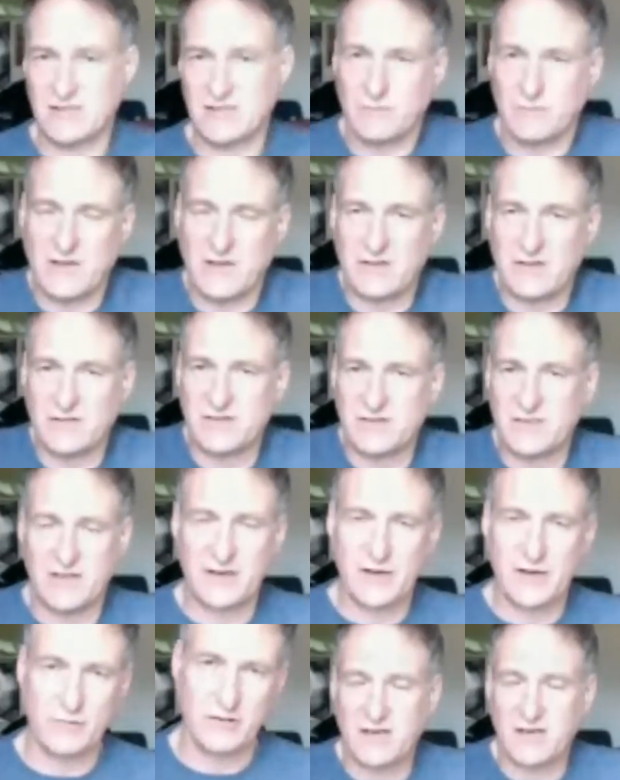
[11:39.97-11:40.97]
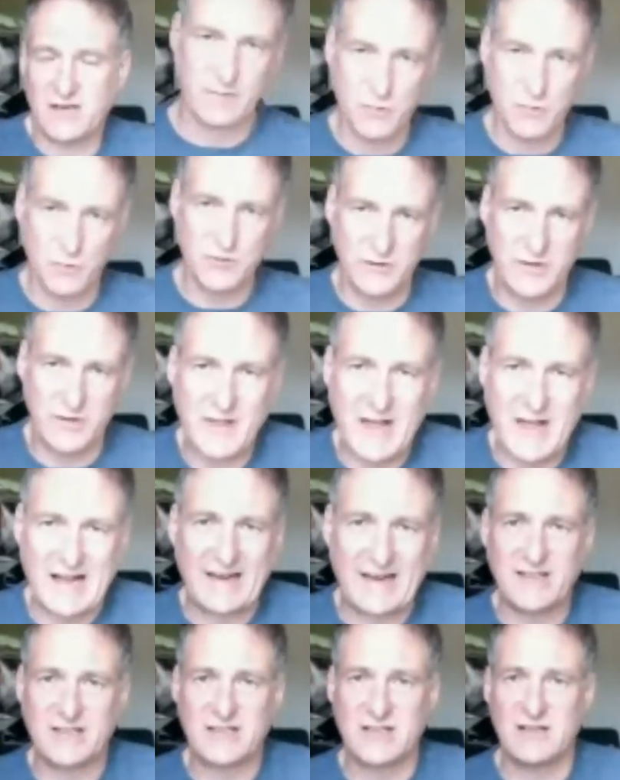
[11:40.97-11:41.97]
and I know that I was talking with
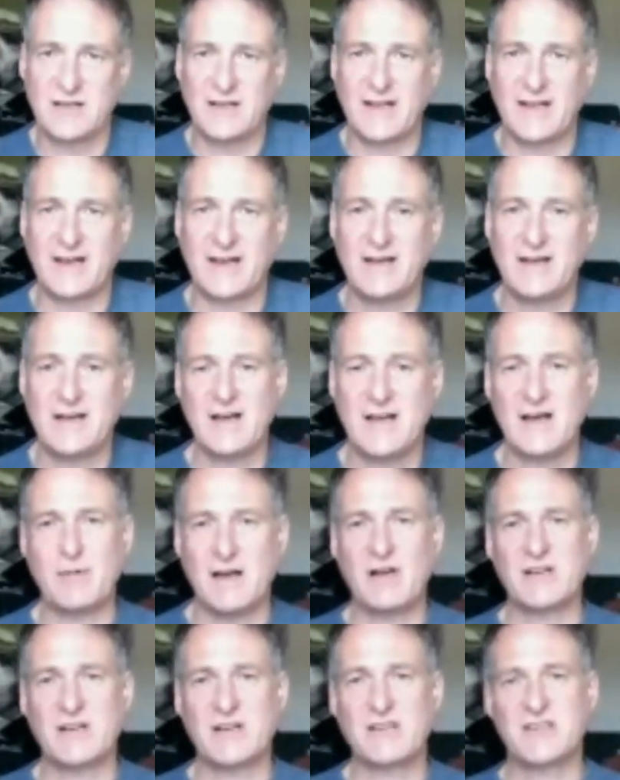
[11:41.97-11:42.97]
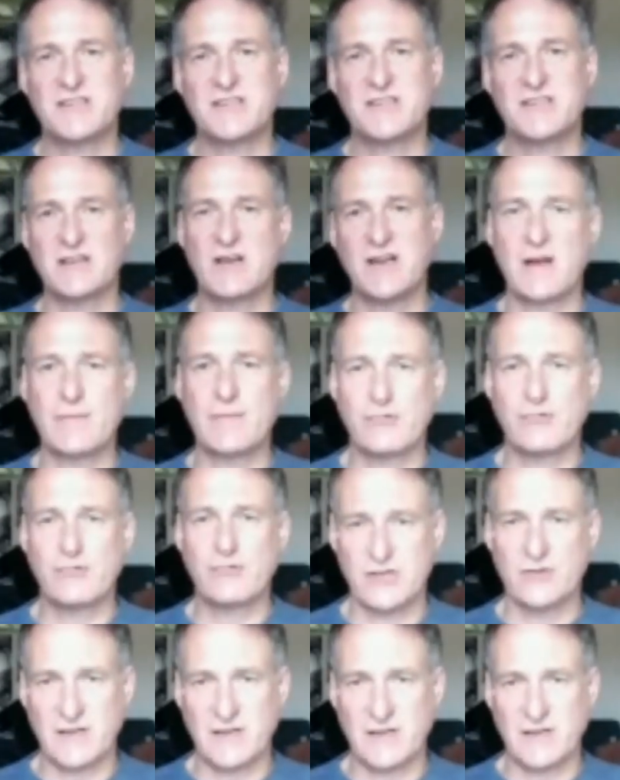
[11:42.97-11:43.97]
Alex earlier about CSI
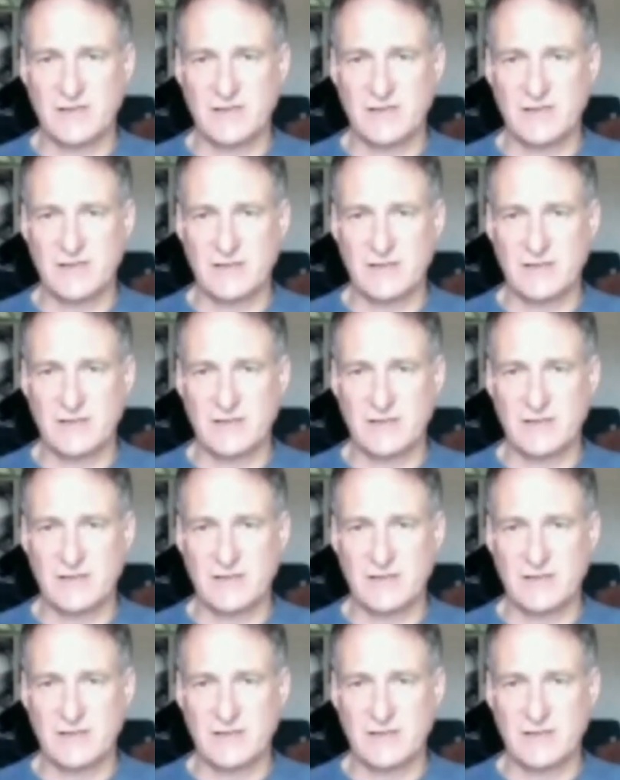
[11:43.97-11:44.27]
project,